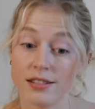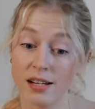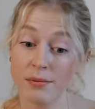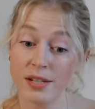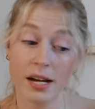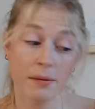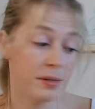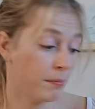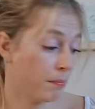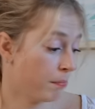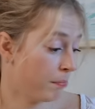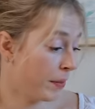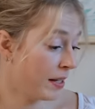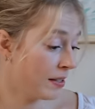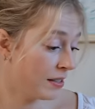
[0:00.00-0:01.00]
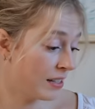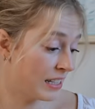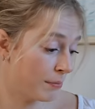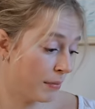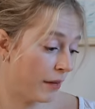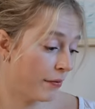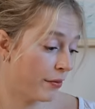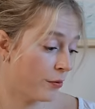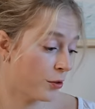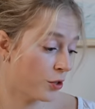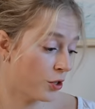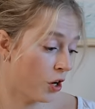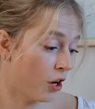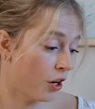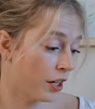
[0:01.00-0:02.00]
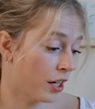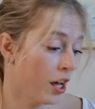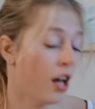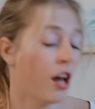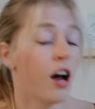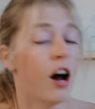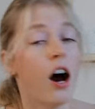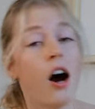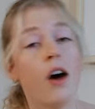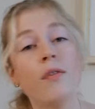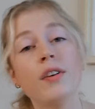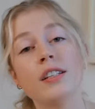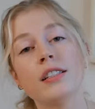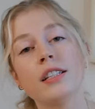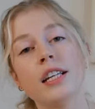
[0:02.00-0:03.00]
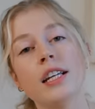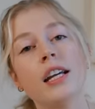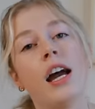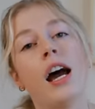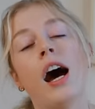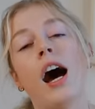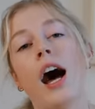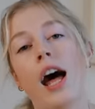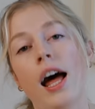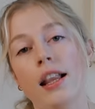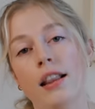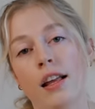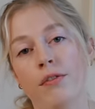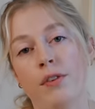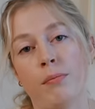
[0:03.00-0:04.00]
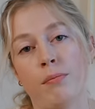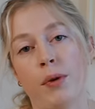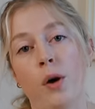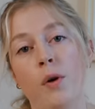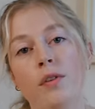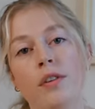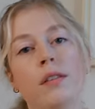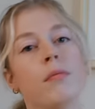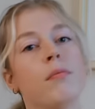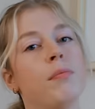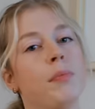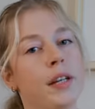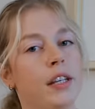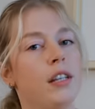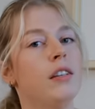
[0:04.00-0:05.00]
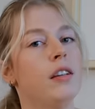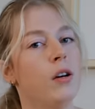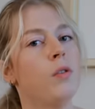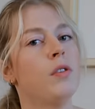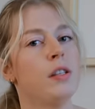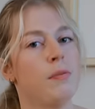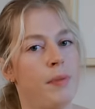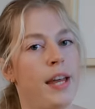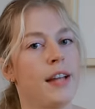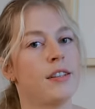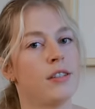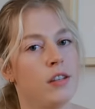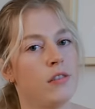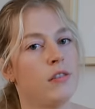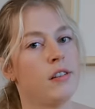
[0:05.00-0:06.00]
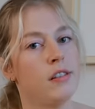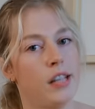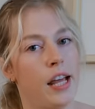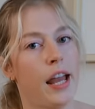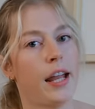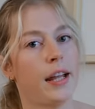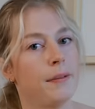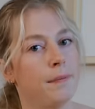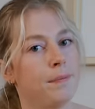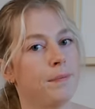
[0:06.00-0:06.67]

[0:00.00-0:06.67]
Sometimes Benson's my favorite dog. Obviously, I love them both, but you know, depends on the day.